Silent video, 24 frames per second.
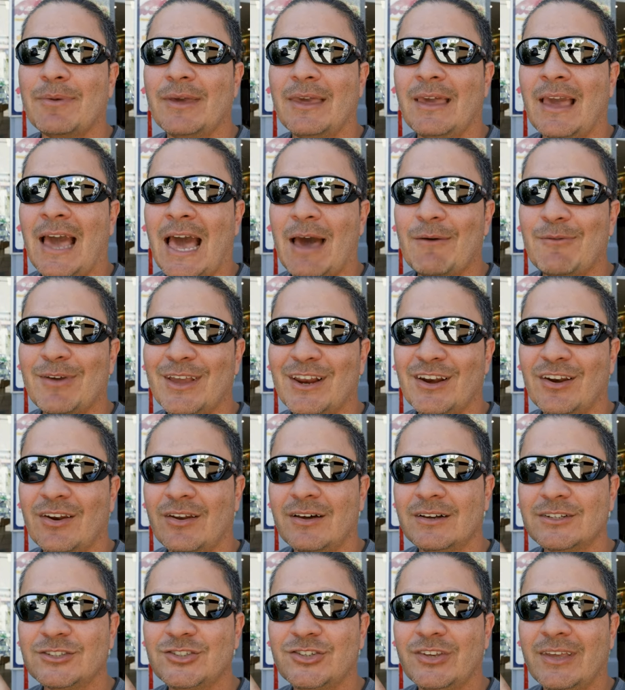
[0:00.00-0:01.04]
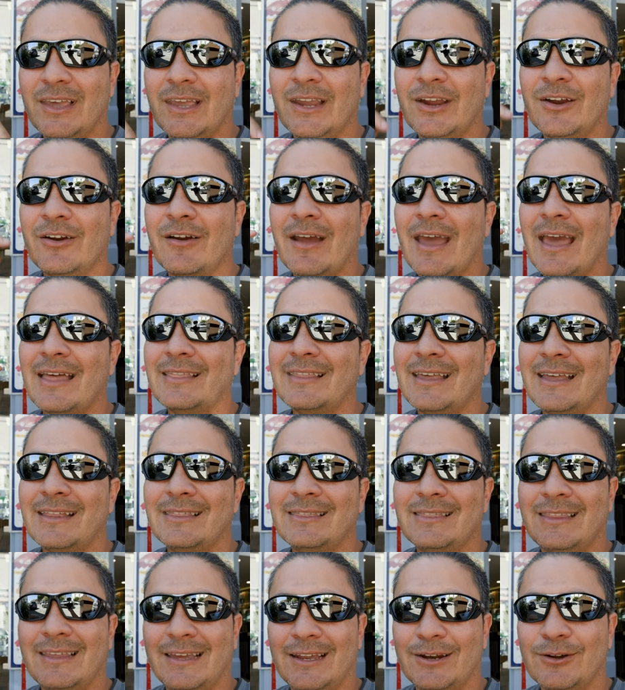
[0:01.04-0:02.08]
be having lunch here and
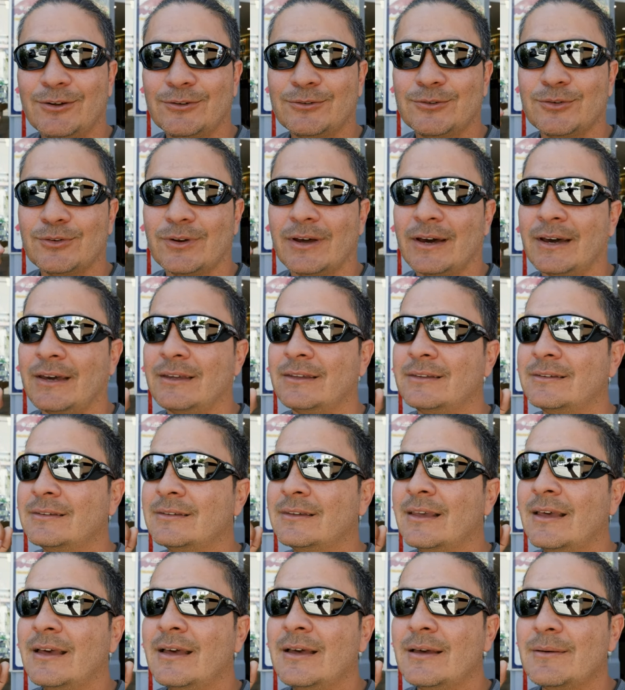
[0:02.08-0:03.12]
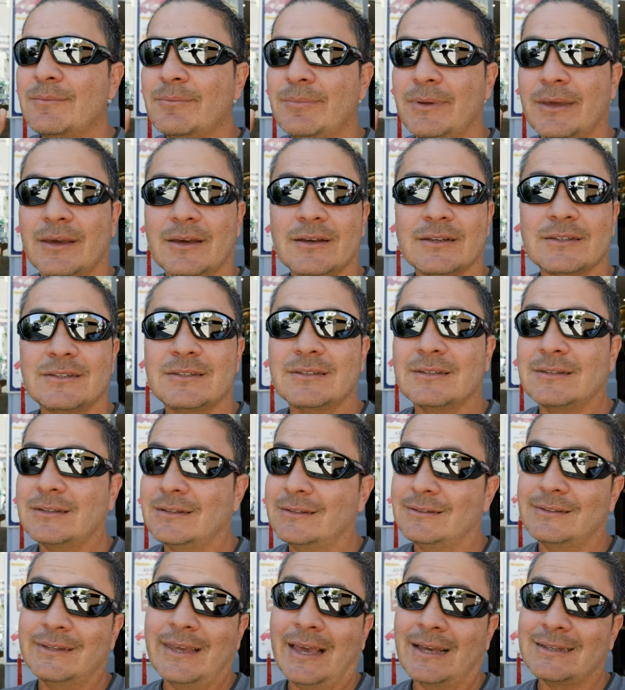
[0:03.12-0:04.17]
then dinner tonight. Because
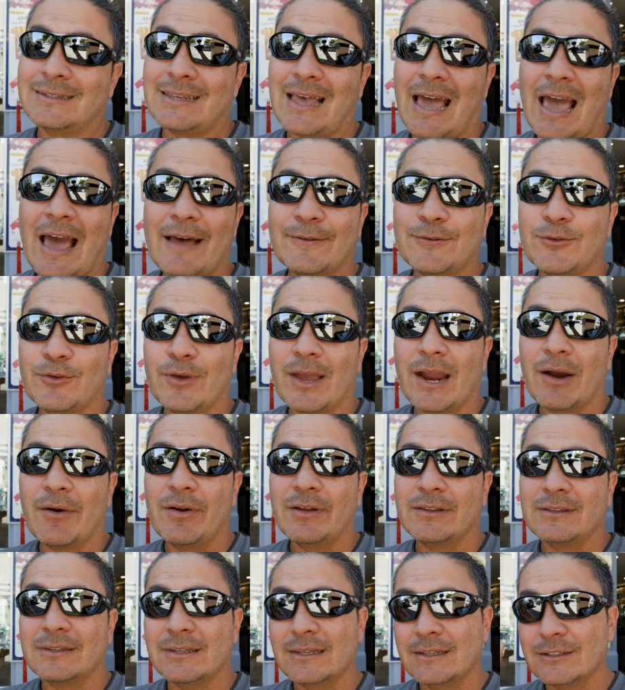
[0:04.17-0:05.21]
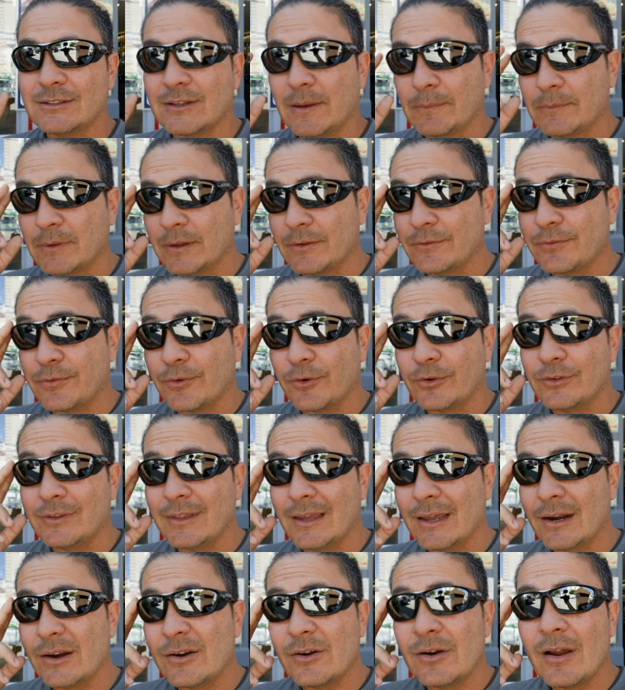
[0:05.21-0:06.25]
yes, I have to guarantee something for
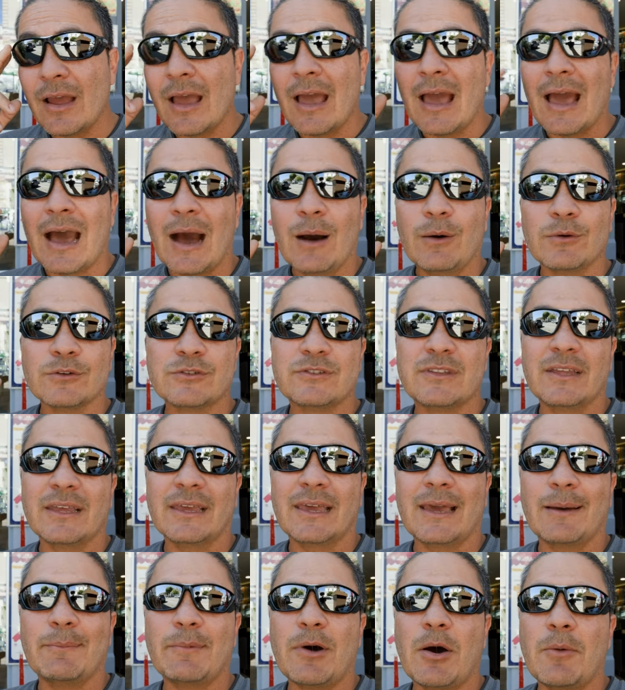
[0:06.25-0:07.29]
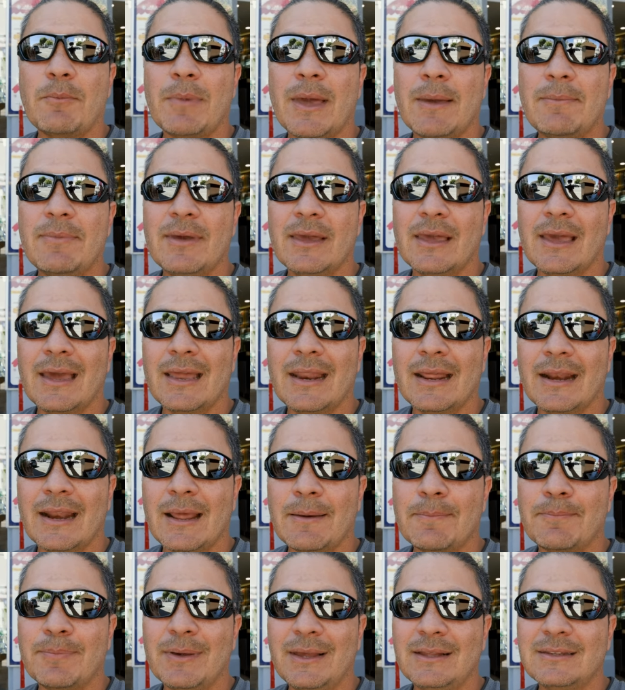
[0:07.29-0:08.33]
dinner. I was thinking about maybe getting
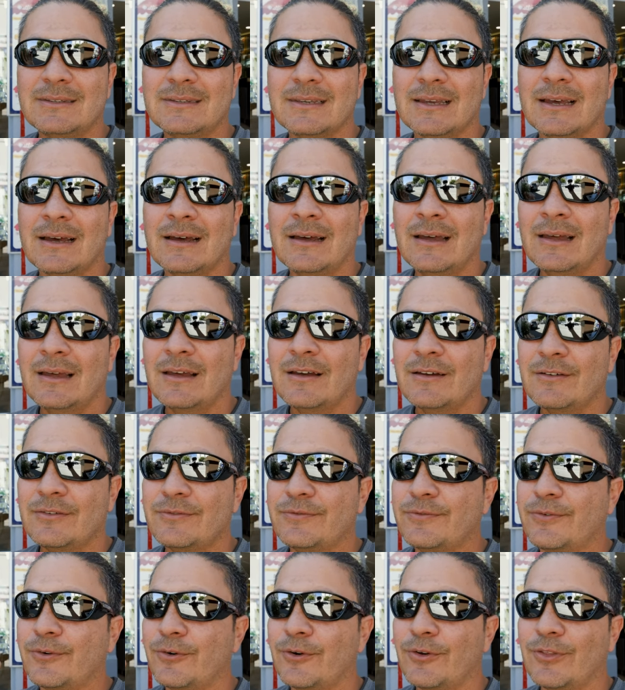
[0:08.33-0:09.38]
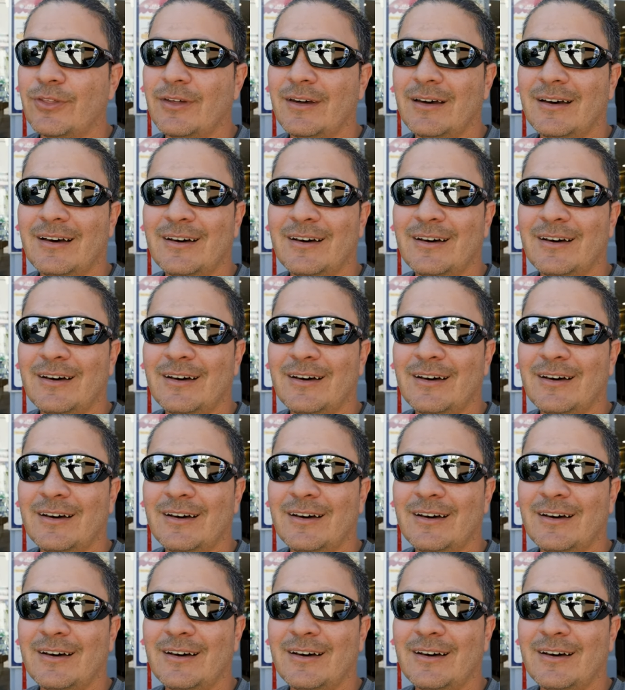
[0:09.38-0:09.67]
a pizza for